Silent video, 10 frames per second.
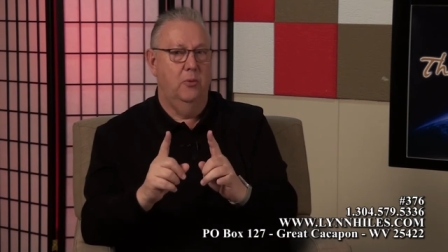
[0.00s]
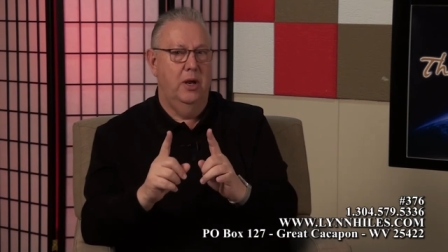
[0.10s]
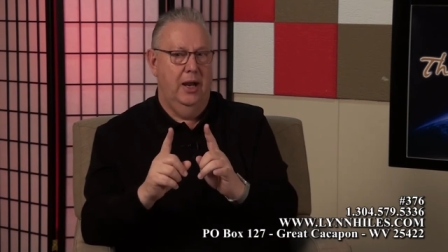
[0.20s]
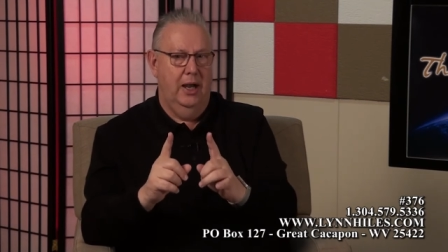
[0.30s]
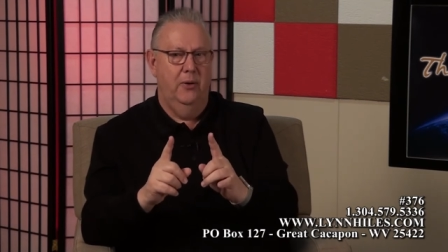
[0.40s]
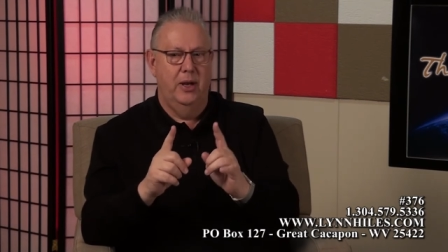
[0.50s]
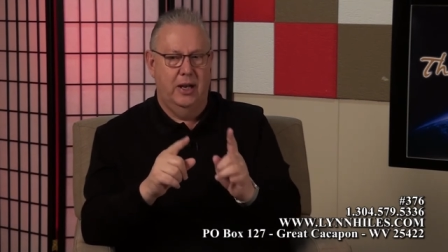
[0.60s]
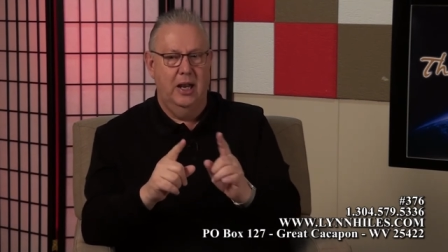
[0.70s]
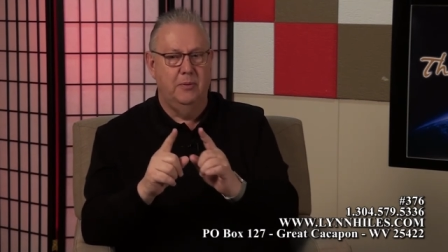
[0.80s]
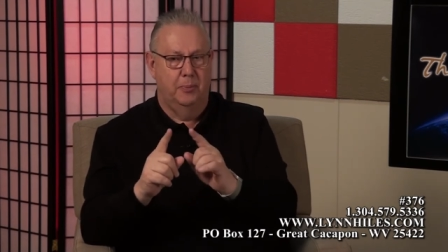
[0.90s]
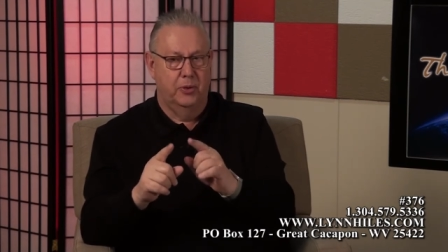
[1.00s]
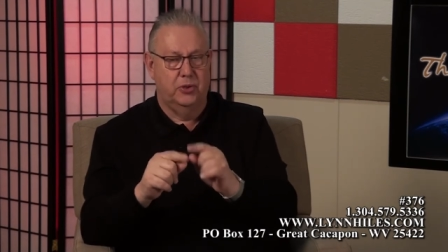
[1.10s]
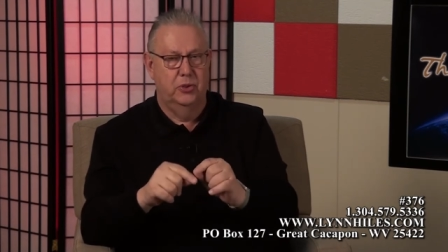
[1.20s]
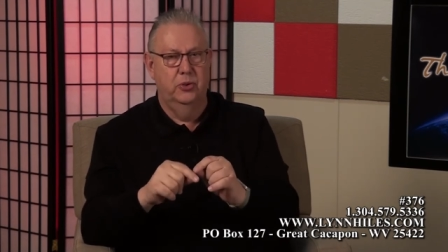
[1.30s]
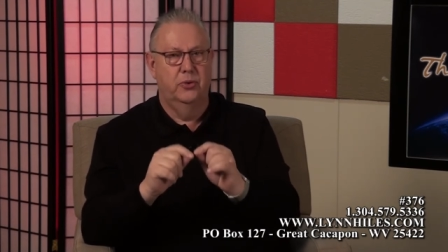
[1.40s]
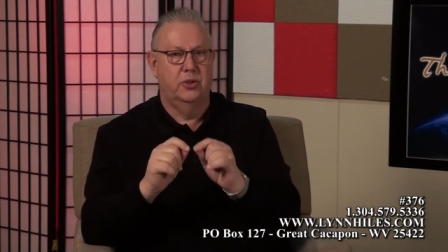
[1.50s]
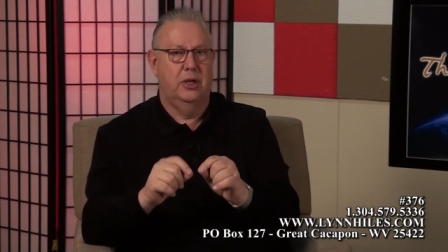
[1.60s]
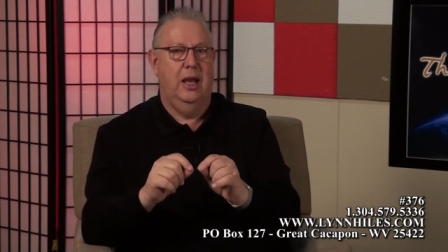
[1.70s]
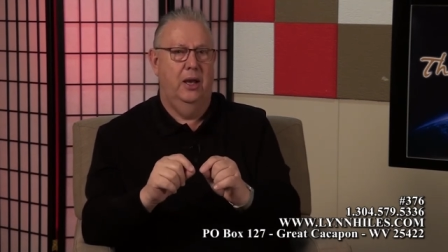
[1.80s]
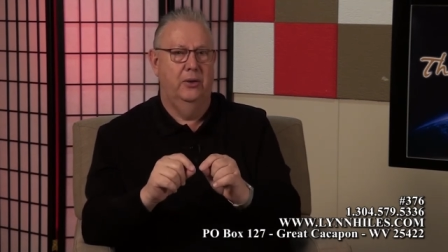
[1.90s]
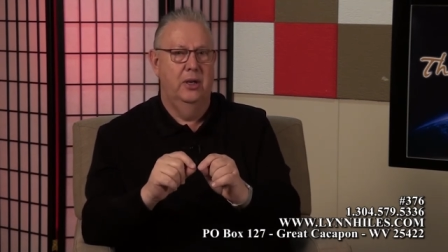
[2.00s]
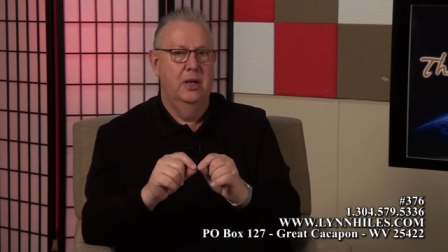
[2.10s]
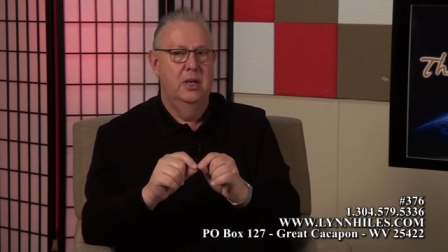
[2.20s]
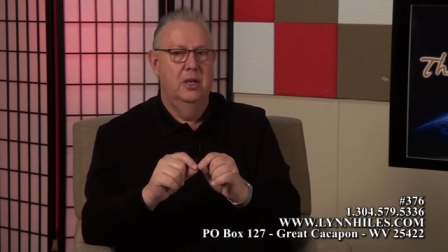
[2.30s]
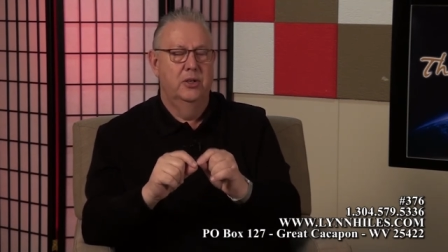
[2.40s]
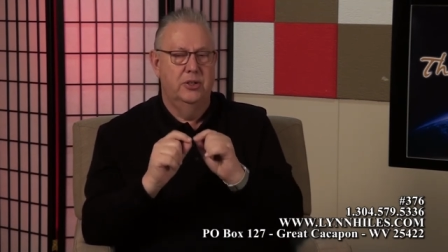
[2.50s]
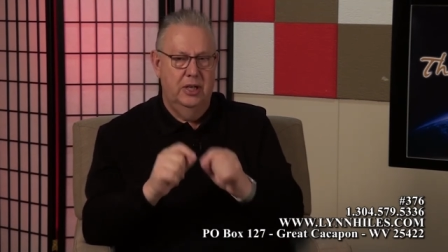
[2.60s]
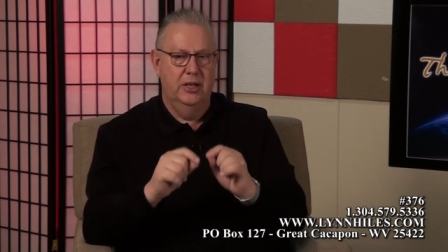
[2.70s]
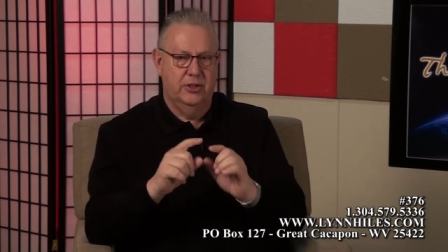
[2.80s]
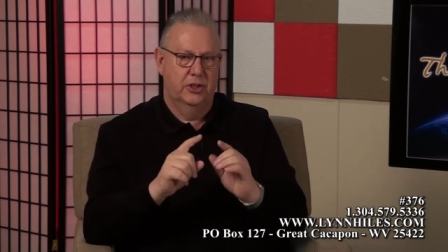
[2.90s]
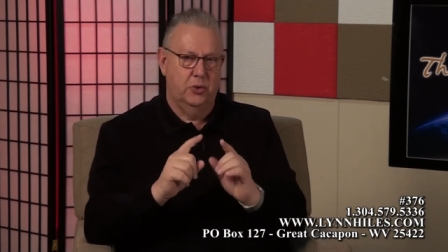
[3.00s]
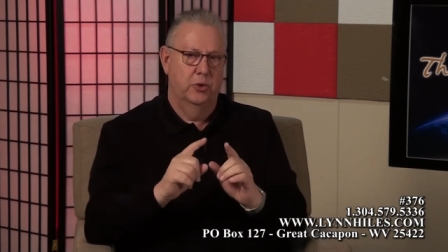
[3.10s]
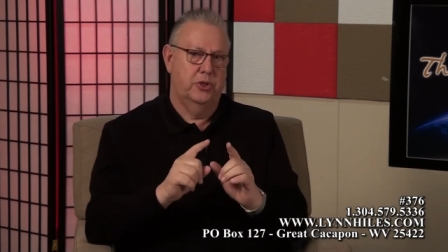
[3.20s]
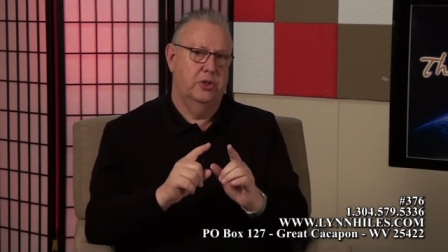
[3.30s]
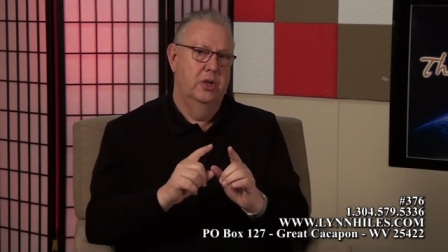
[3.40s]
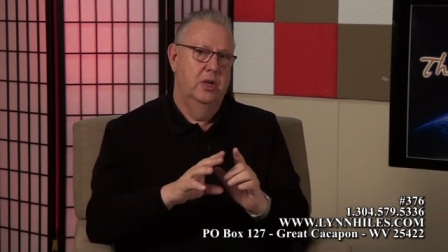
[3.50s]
When Herod came to pursue the child, Jesus was